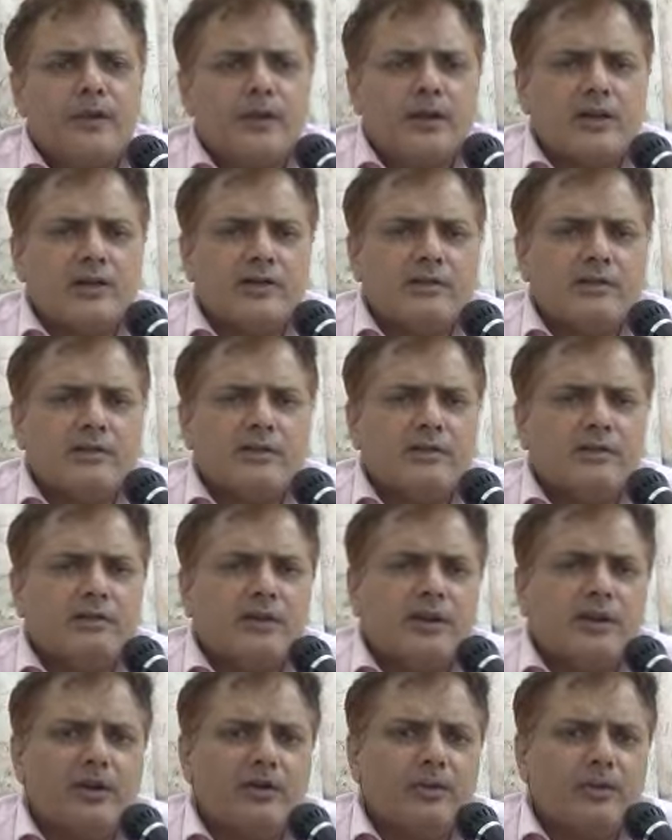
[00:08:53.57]
Finance minister
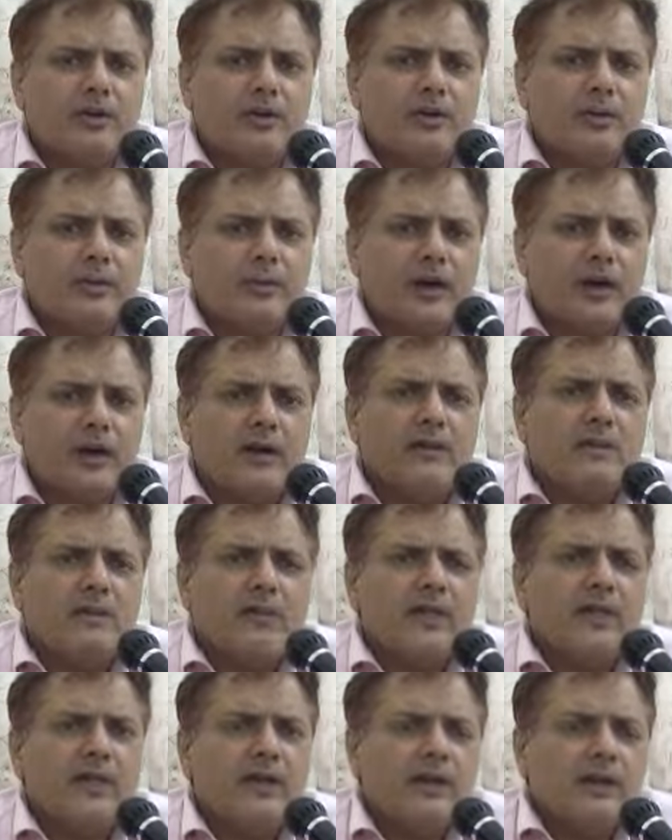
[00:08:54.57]
will have to give plan
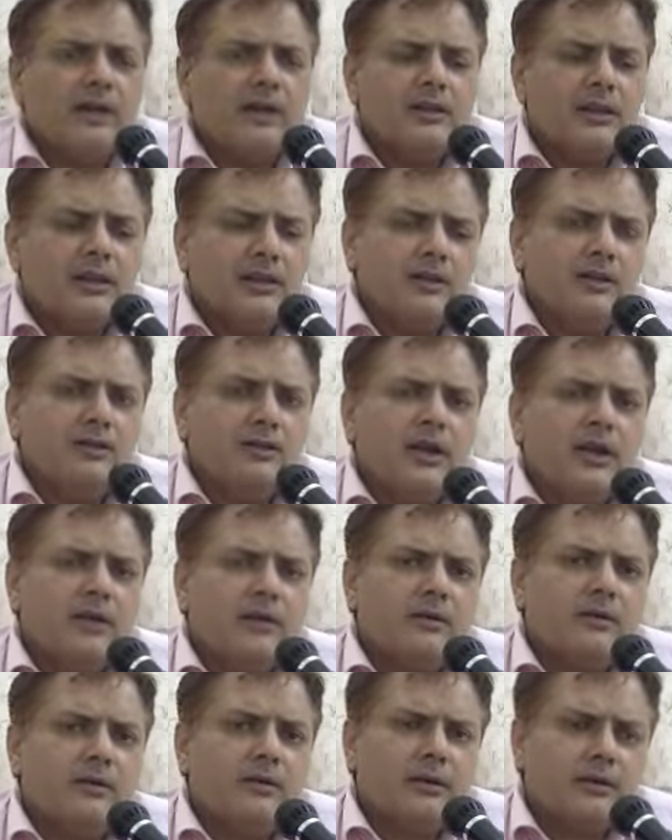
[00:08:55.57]
that new
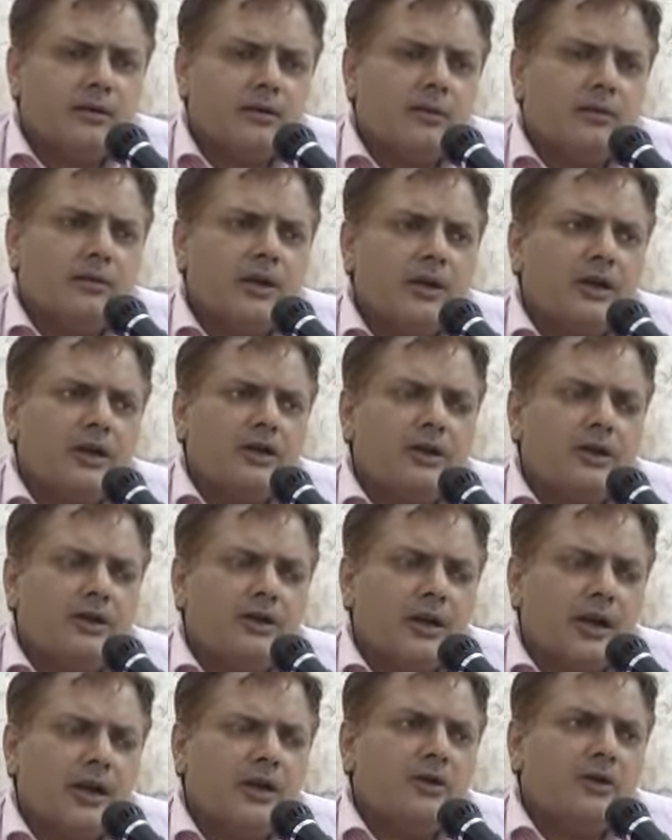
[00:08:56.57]
1
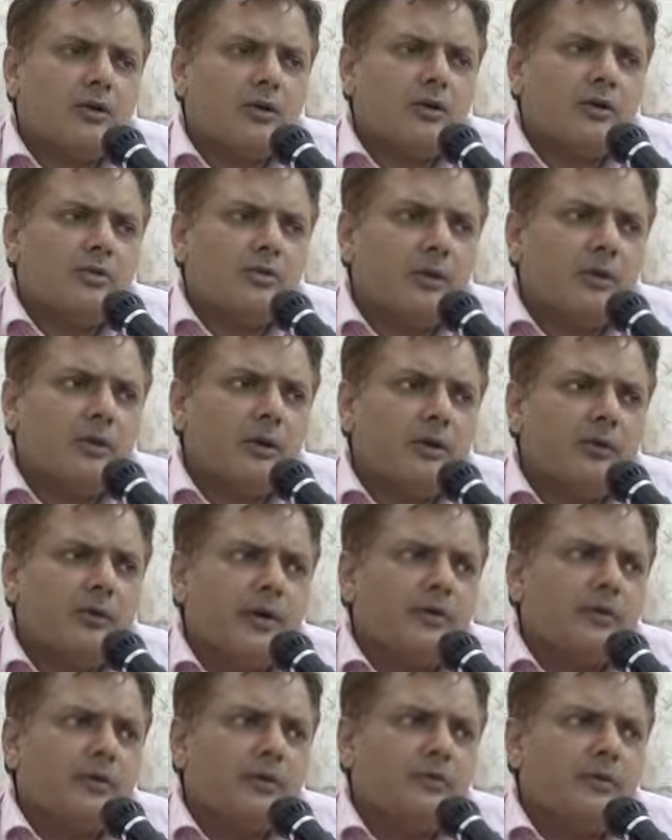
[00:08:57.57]
lakh crore rupee
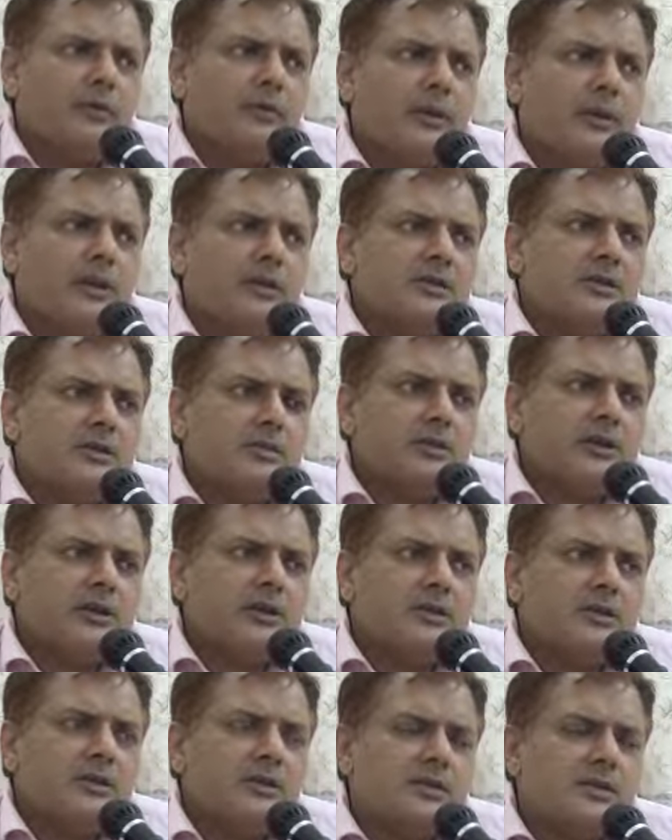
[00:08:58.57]
manufactured will be
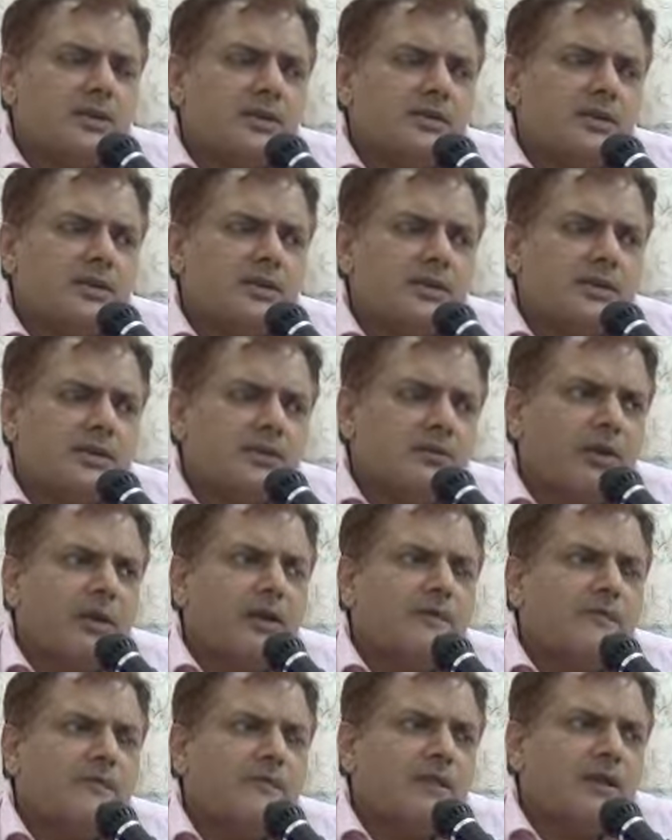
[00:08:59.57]
distributed in such and such
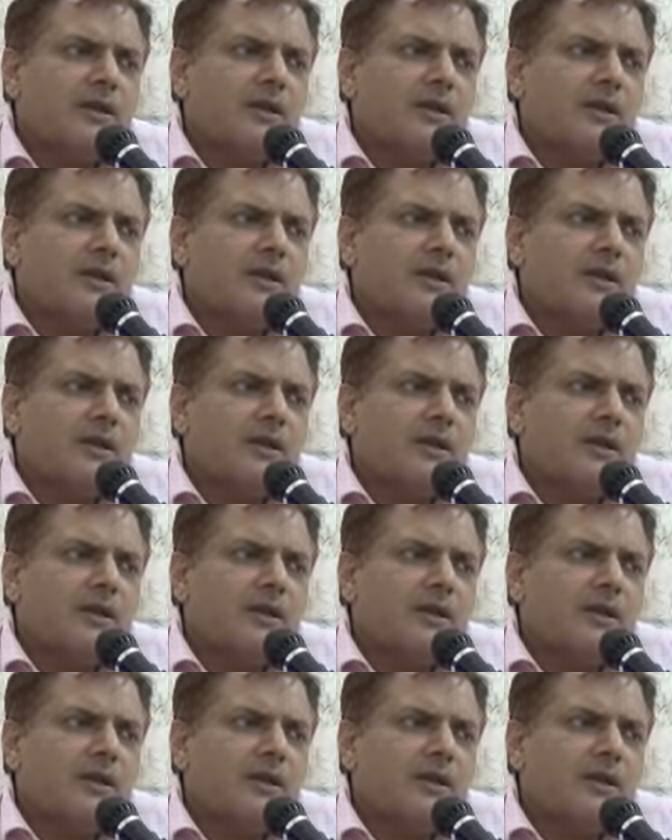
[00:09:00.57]
way.